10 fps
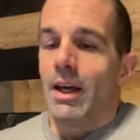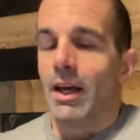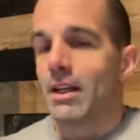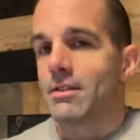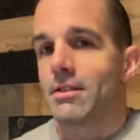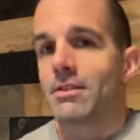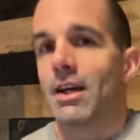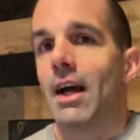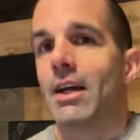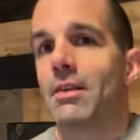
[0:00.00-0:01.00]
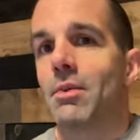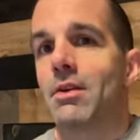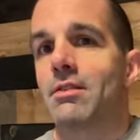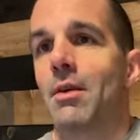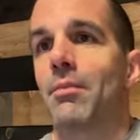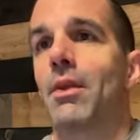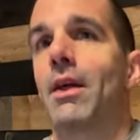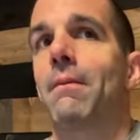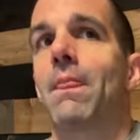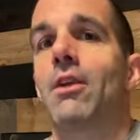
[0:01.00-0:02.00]
And it's designed to be
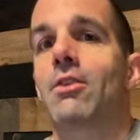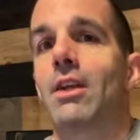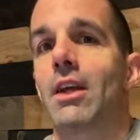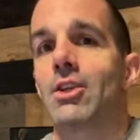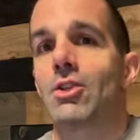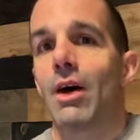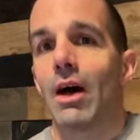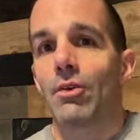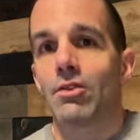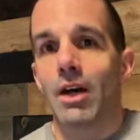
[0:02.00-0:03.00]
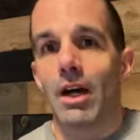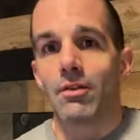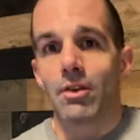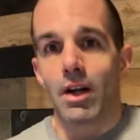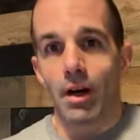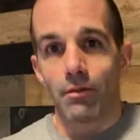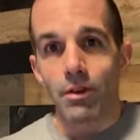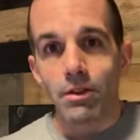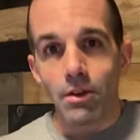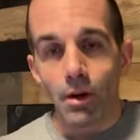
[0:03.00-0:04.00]
something that's going to get you outside of your
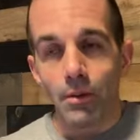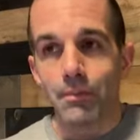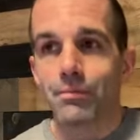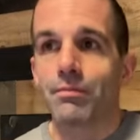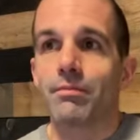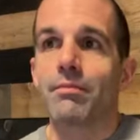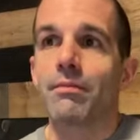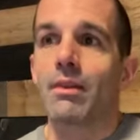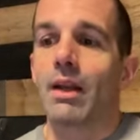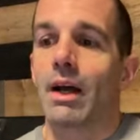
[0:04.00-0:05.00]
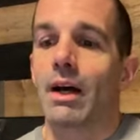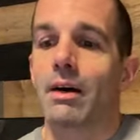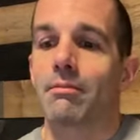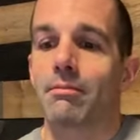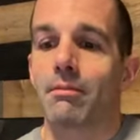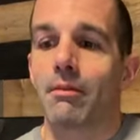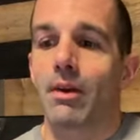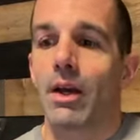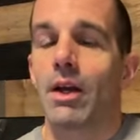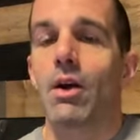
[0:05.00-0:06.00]
comfort zone and
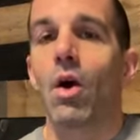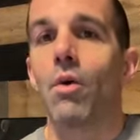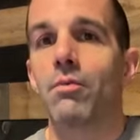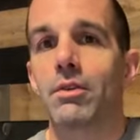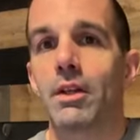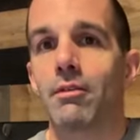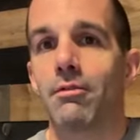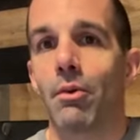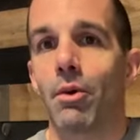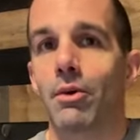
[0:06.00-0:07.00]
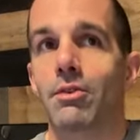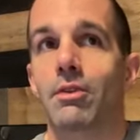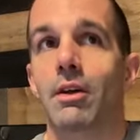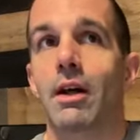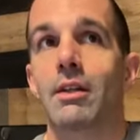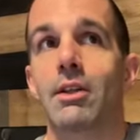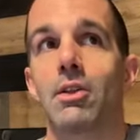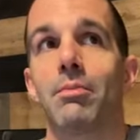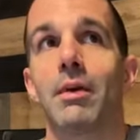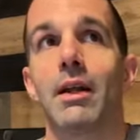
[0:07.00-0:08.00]
hopefully force a
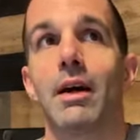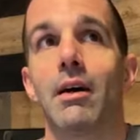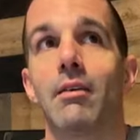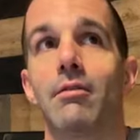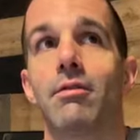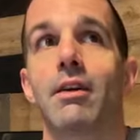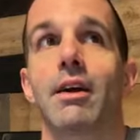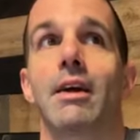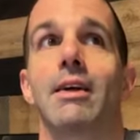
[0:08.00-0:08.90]
little bit of